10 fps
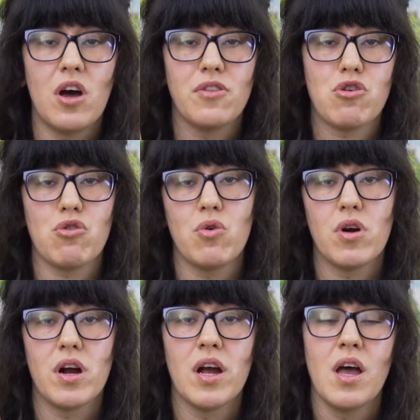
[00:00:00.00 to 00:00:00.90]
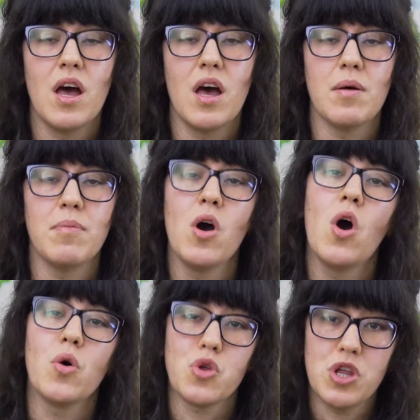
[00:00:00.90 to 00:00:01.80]
on the Shore,
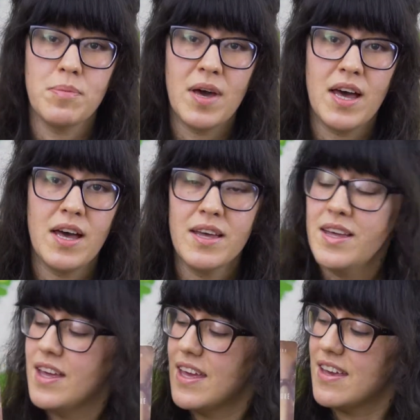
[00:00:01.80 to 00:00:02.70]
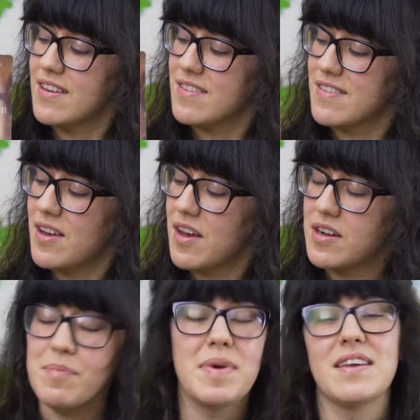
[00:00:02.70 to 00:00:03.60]
Oshima is
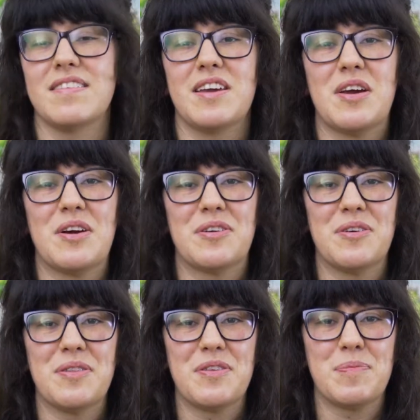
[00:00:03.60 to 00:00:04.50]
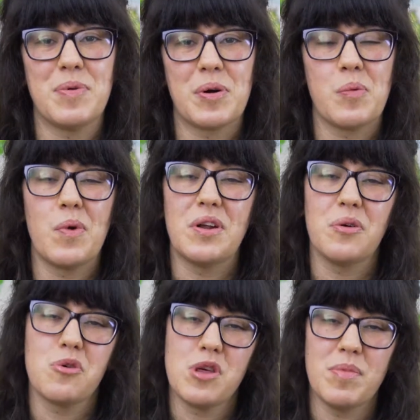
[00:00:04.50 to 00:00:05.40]
an amazing character in this book. When
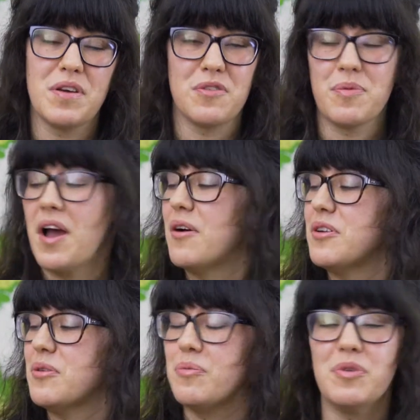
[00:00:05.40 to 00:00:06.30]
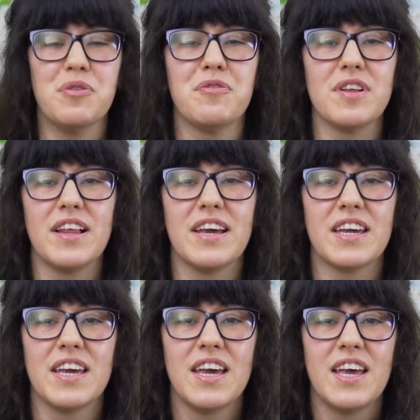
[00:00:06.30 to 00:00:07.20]
Oshima is around, you feel
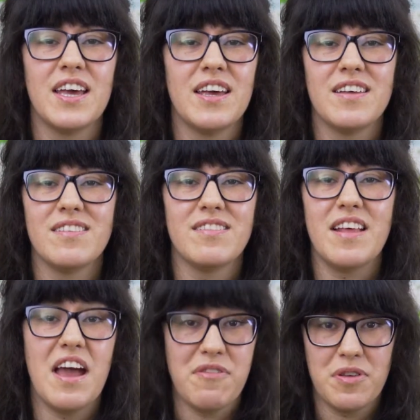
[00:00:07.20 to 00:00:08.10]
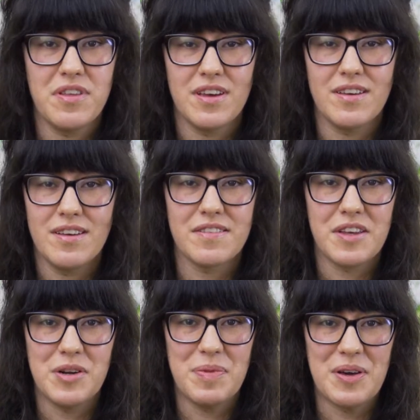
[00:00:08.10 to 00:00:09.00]
like everything is
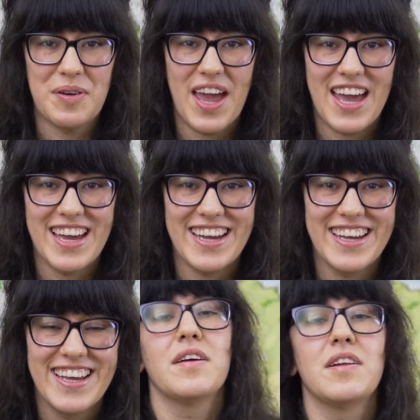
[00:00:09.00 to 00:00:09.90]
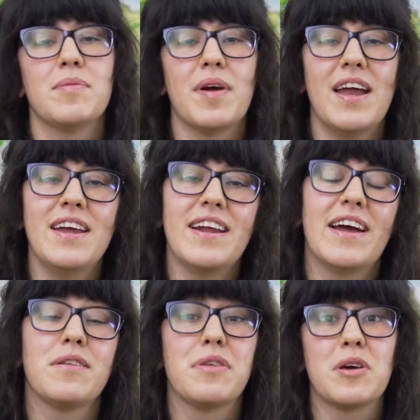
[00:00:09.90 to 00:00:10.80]
going to be okay. Number 8, I
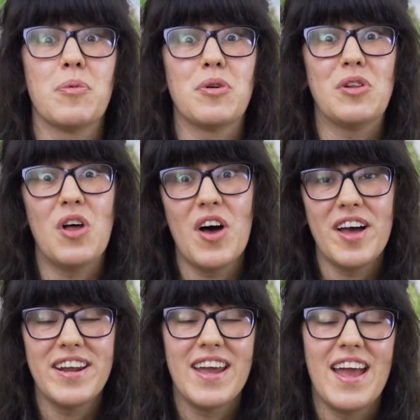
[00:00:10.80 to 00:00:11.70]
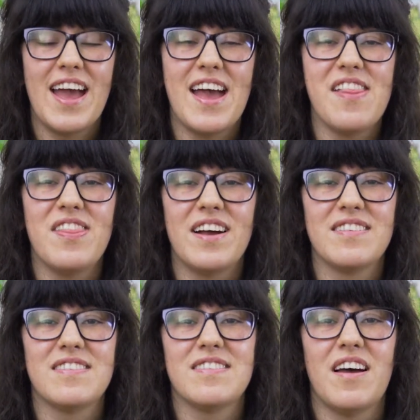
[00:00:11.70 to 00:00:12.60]
had to think about a lot, and
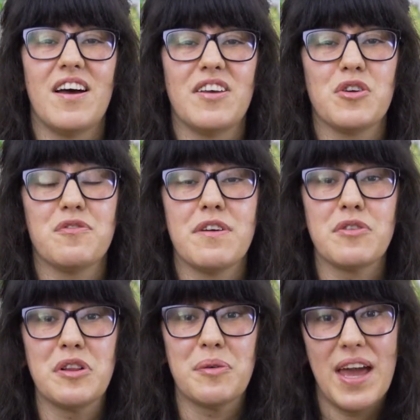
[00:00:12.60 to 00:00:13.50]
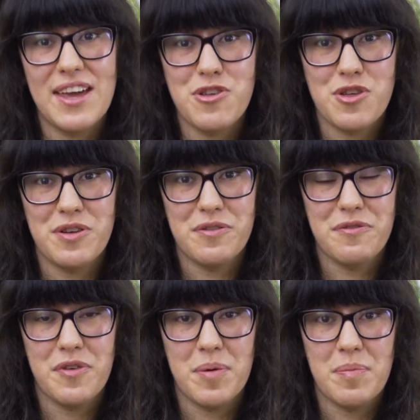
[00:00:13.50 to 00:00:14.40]
that's your favorite location
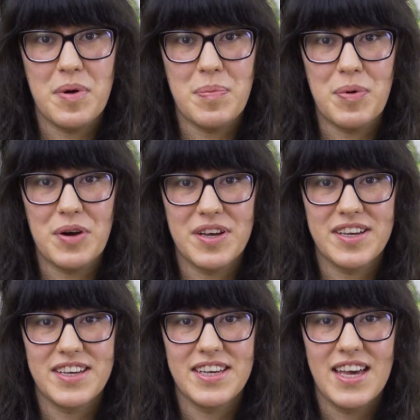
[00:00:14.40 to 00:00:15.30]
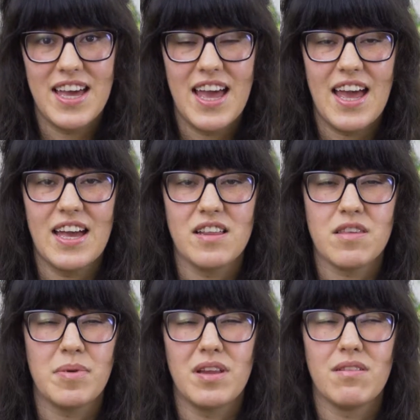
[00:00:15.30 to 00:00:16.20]
from a book. And
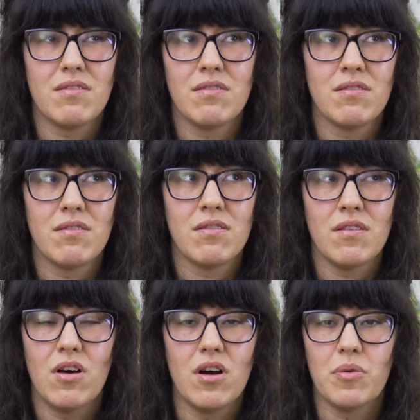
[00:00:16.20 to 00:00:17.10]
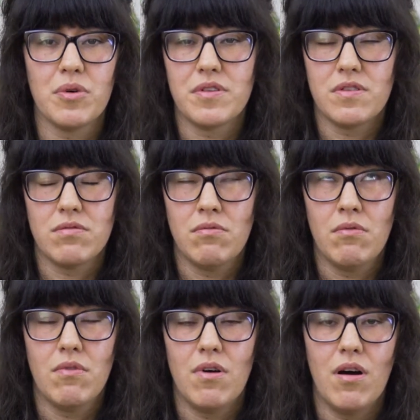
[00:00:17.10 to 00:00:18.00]
I mean, Hogwarts,
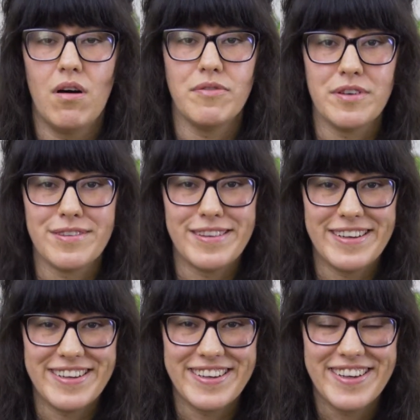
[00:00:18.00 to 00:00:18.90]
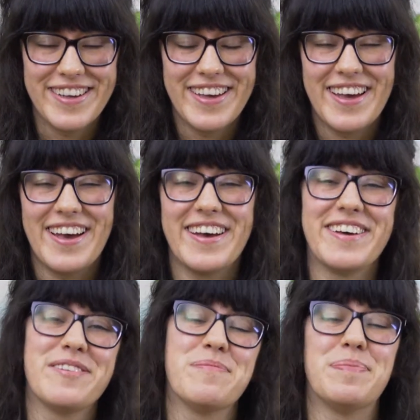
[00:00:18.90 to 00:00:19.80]
obviously,
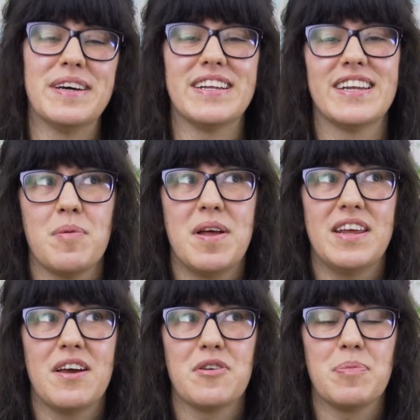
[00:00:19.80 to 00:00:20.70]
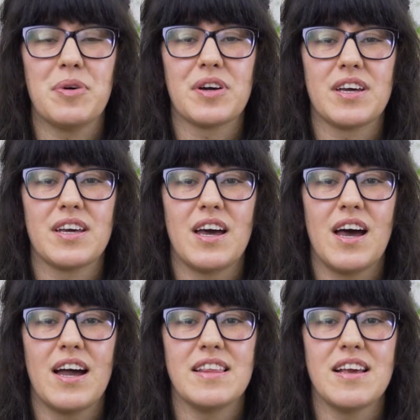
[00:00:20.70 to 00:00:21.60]
but from any other book,
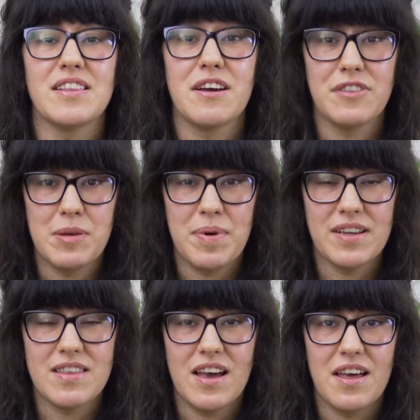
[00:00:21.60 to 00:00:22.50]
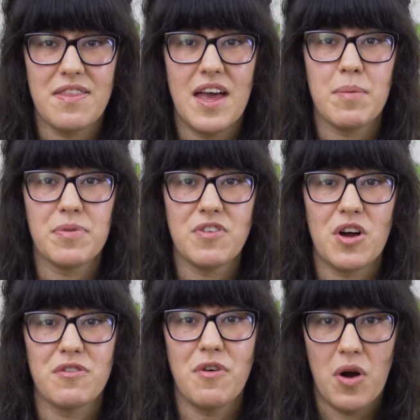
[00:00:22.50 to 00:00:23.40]
I definitely picked the
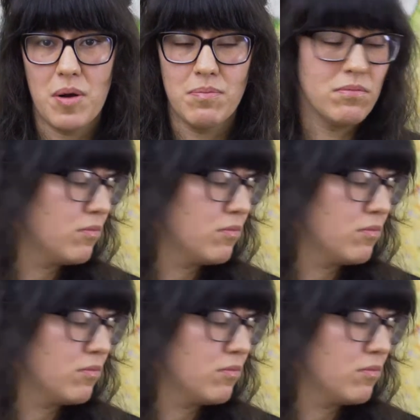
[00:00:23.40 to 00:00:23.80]
Hempstock Farm,